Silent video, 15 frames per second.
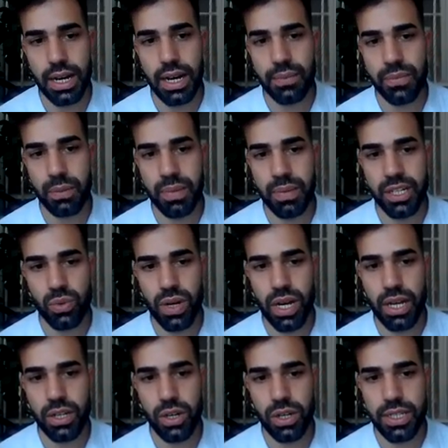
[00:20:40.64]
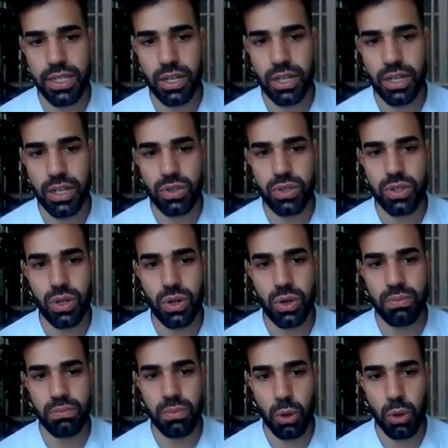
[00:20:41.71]
But Iran is
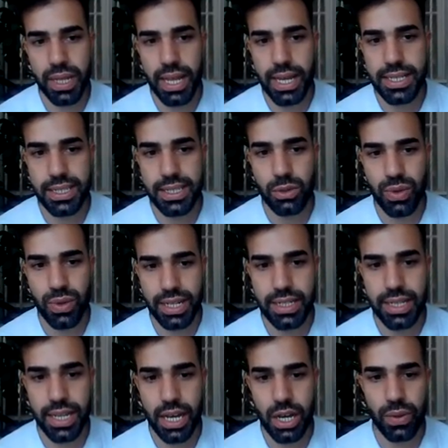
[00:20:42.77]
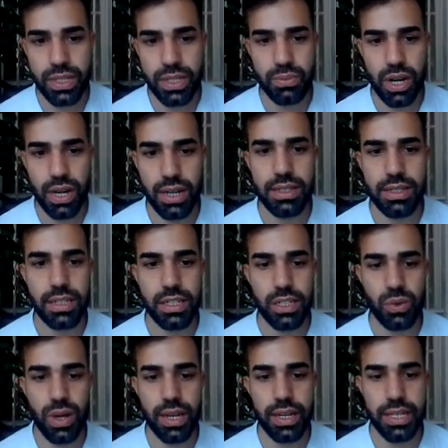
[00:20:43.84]
also mobilizing right now its proxies
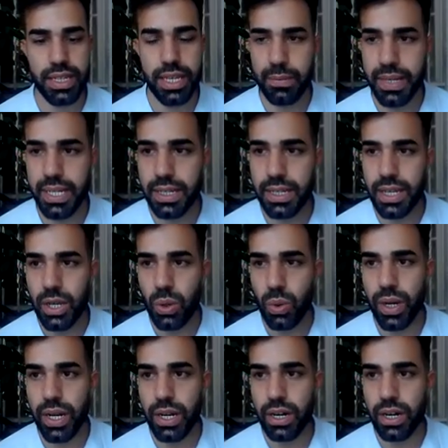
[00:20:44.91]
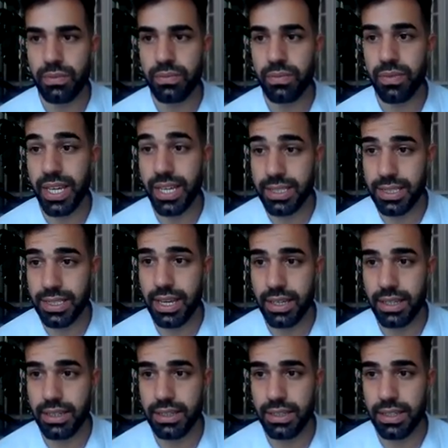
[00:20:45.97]
in Iraq and Yemen, where they
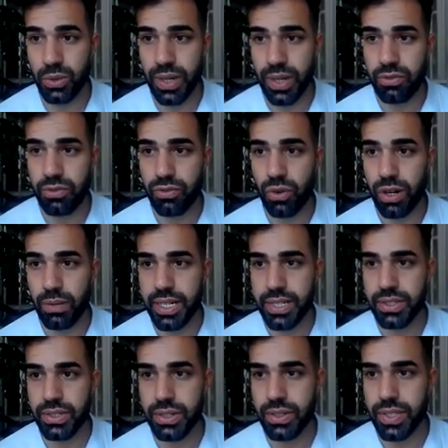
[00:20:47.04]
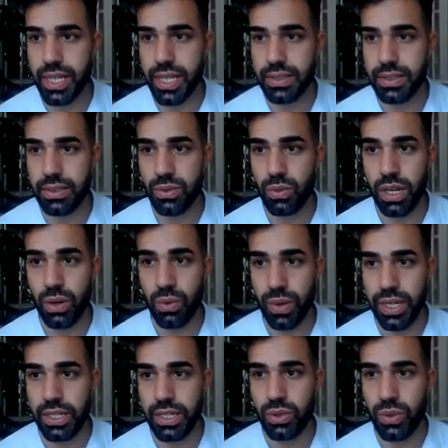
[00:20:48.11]
say, the Iranian foreign minister says, we
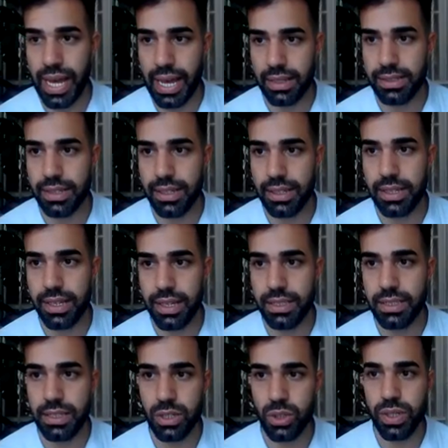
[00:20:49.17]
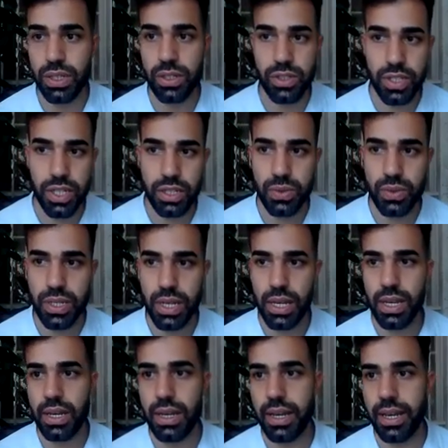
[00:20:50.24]
are ready to act in case Israel continues.
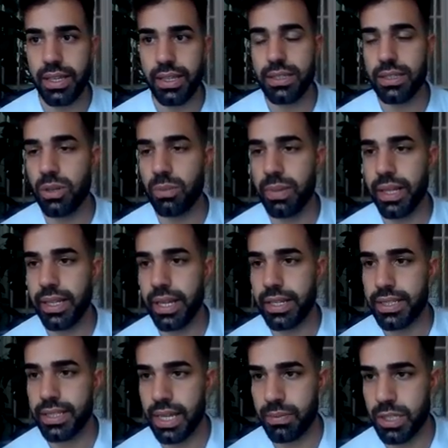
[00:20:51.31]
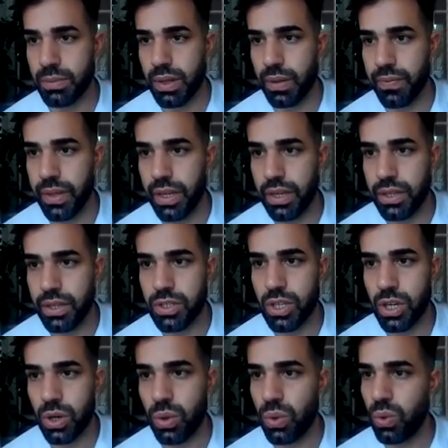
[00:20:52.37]
And this is completely unacceptable.
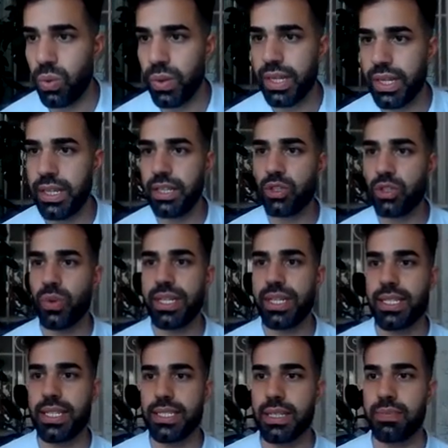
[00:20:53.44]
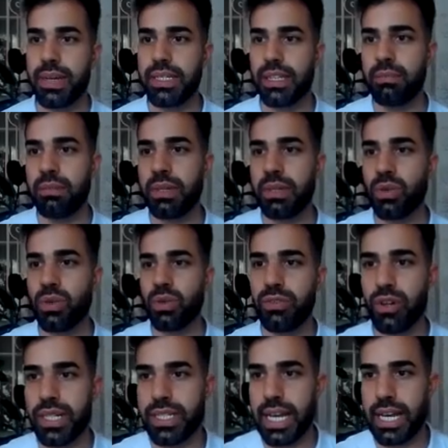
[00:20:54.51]
So we need to anticipate and be ready
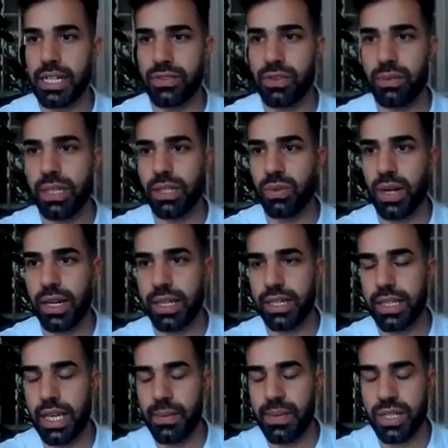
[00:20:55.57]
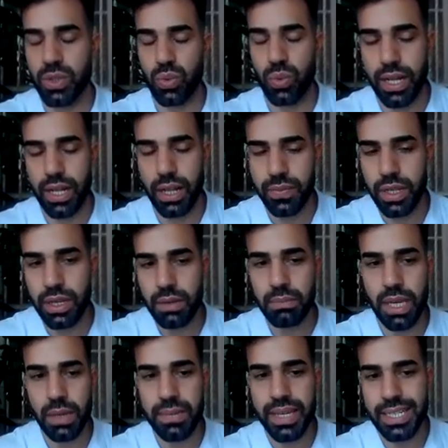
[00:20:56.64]
for attacks from Iraq and Yemen as well,
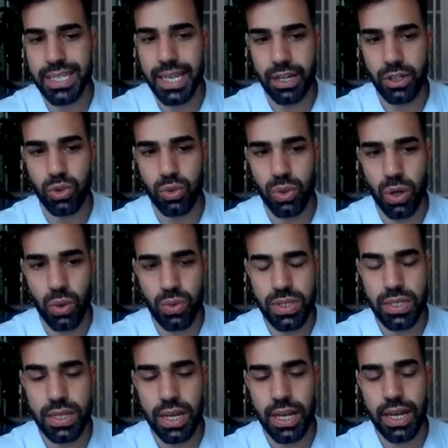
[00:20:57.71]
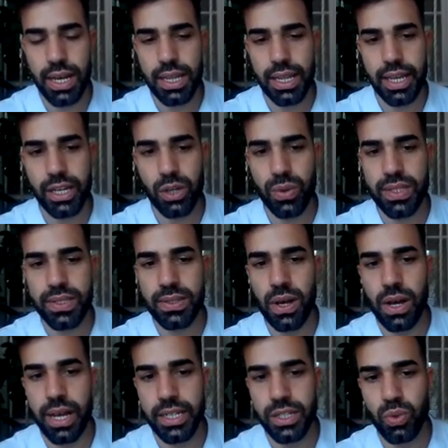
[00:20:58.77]
maybe attack drones like we
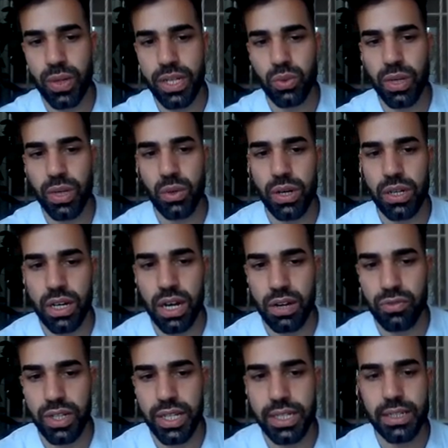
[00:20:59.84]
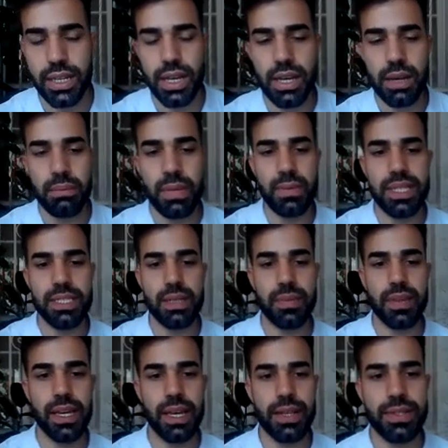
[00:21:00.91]
saw in the 2021 conflict, maybe
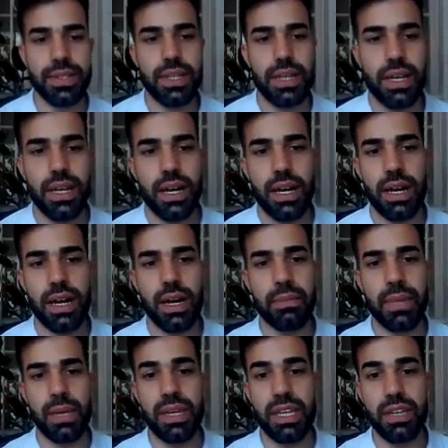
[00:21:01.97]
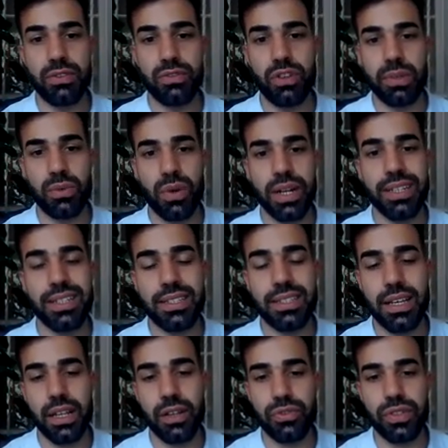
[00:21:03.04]
something else, maybe even from Iran
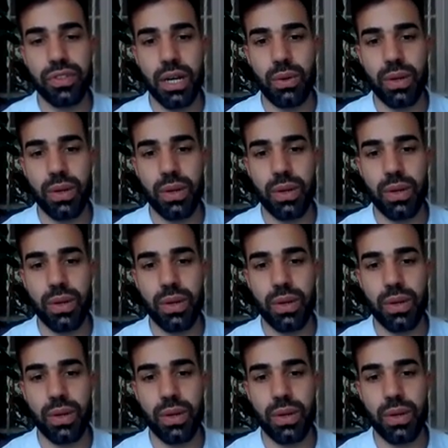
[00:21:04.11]
itself.